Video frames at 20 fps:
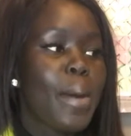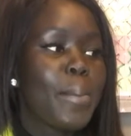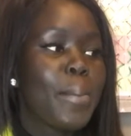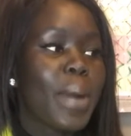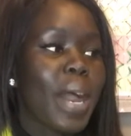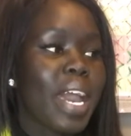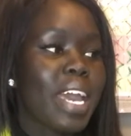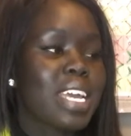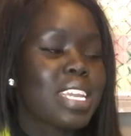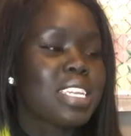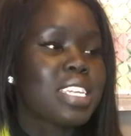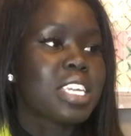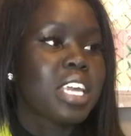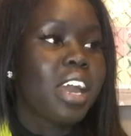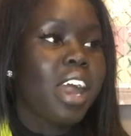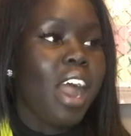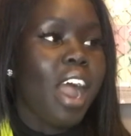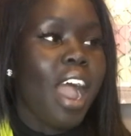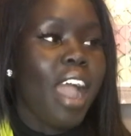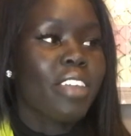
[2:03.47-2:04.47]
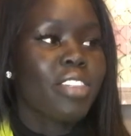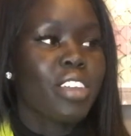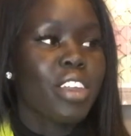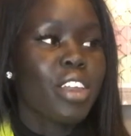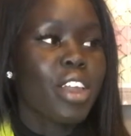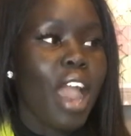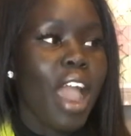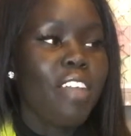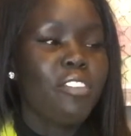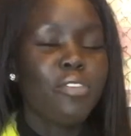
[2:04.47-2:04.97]
But I
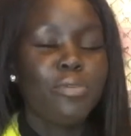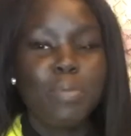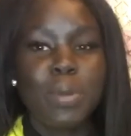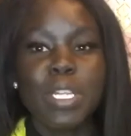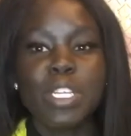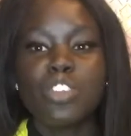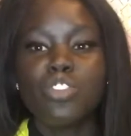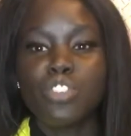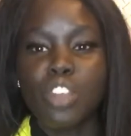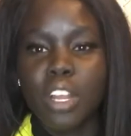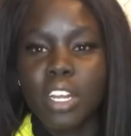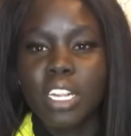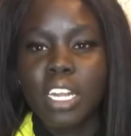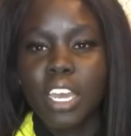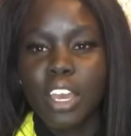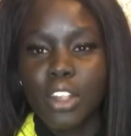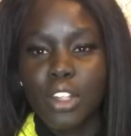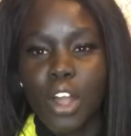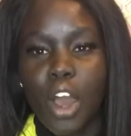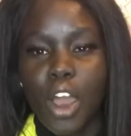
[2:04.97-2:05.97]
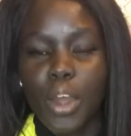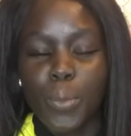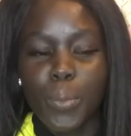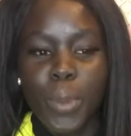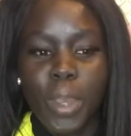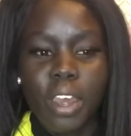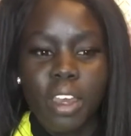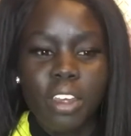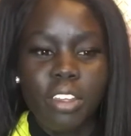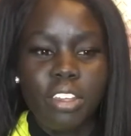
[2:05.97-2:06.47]
think I've been struggling a lot with